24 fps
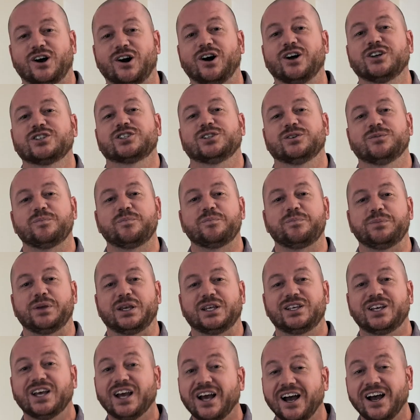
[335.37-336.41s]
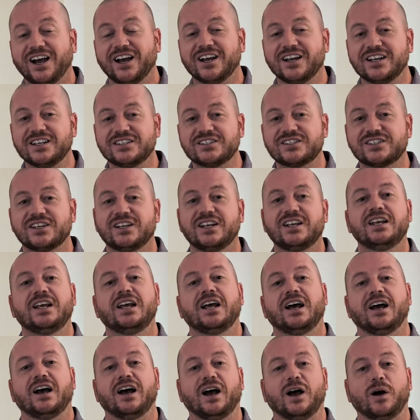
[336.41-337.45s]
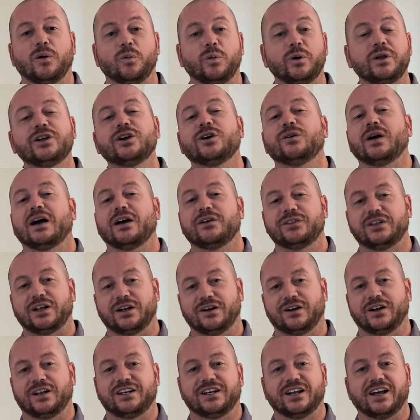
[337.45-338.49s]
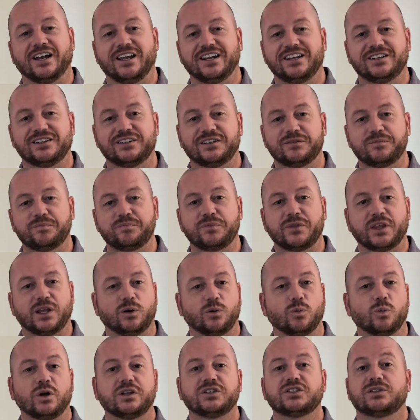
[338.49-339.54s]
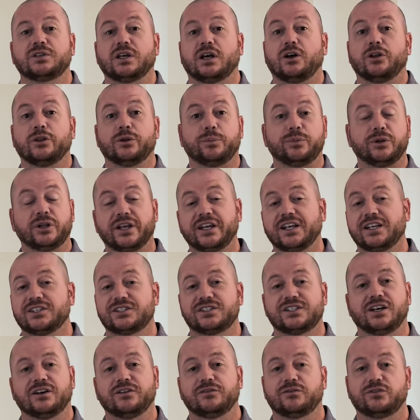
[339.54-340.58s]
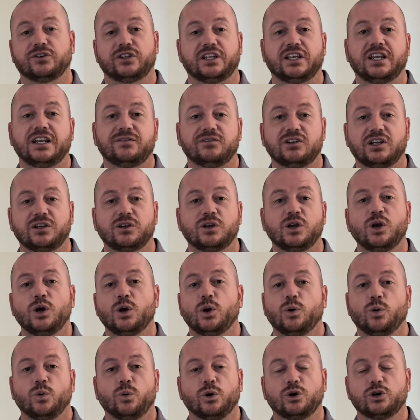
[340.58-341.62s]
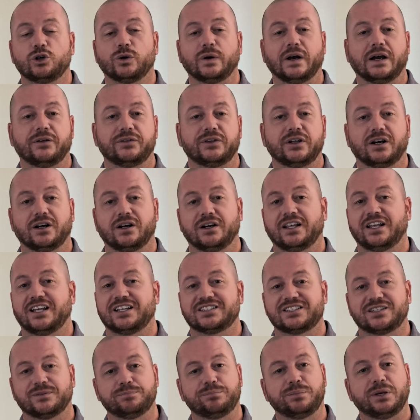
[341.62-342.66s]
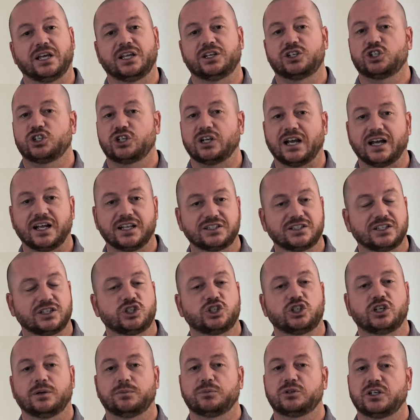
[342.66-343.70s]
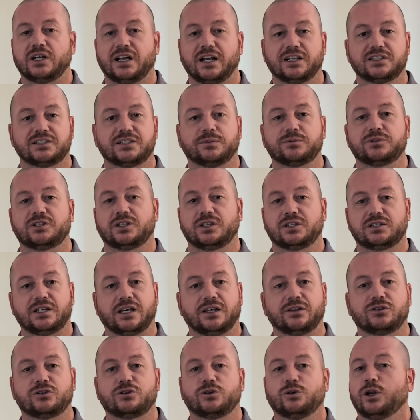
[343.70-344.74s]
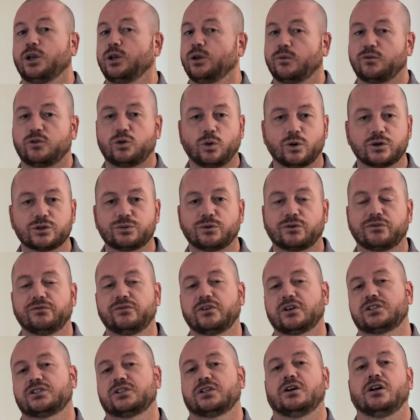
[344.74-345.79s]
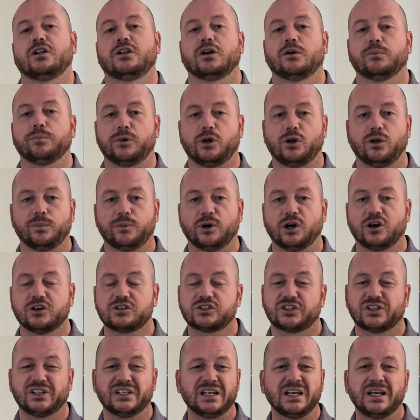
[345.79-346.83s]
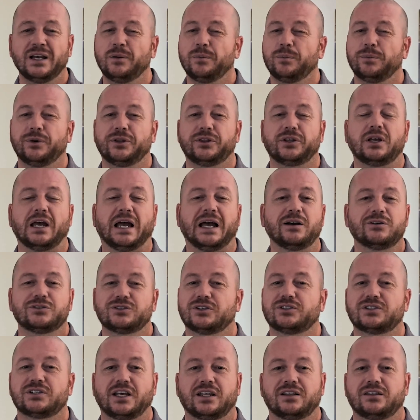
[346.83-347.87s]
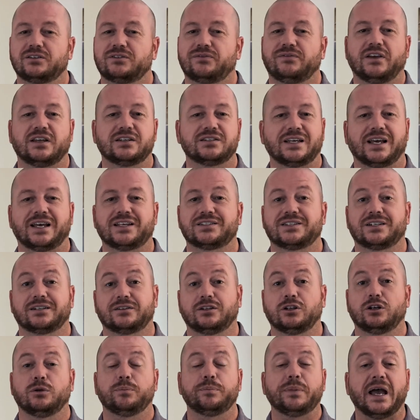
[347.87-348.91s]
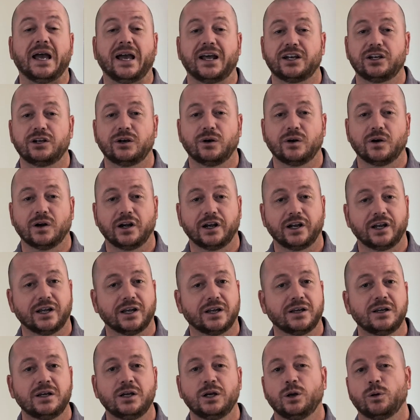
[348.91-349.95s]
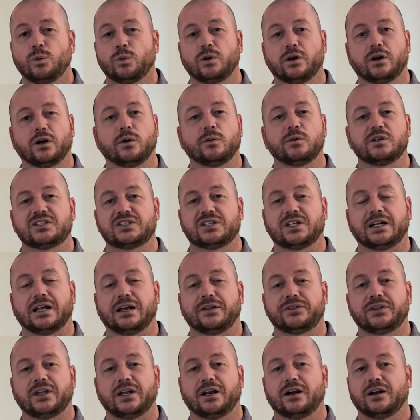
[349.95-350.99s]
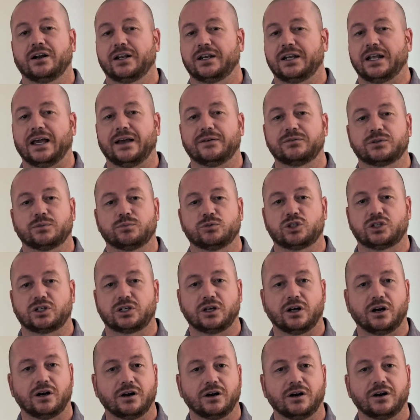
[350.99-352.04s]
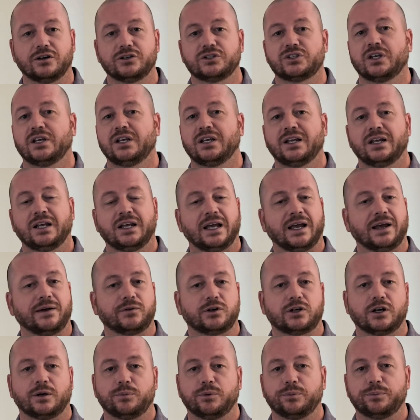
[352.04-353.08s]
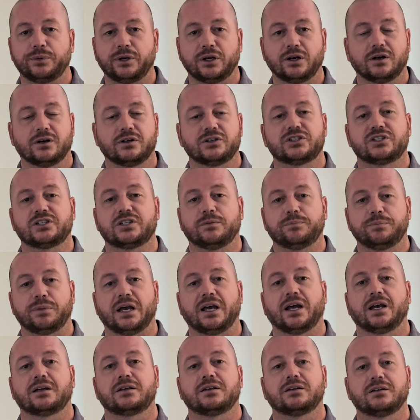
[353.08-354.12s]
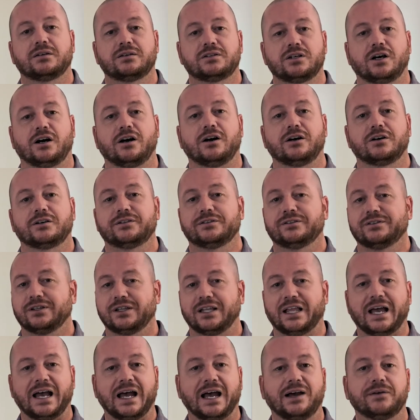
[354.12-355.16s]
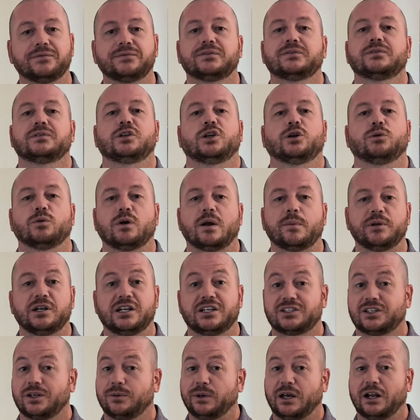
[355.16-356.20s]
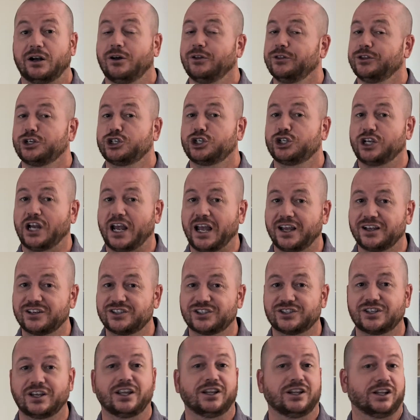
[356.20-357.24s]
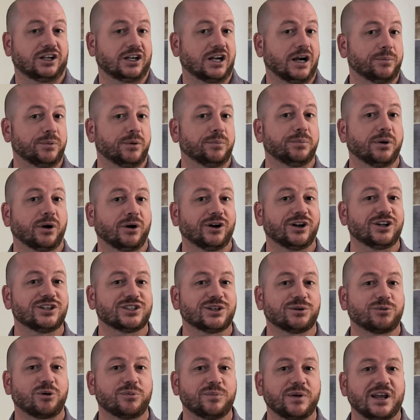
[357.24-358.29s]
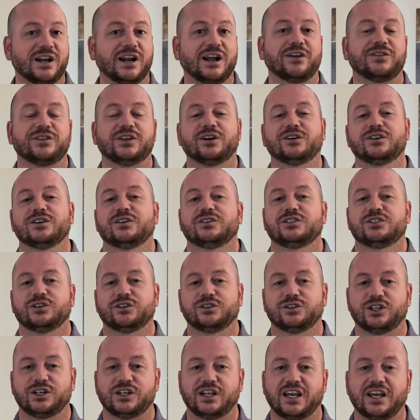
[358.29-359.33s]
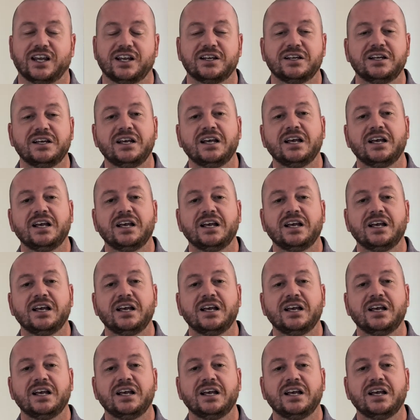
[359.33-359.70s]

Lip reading: awesome because we go out there at night, once all the play is done for the evening, we'll go out there and hit some pitch shots and chip shots up to the 10th green. Of course, we're fixing all our ball marks, but the house has got this fantastic little patio area where we sit out there and have some cigars, have a couple beers, sit back, talk, laugh, reminisce about all the shanks and the couple birdies that were made out there during the day.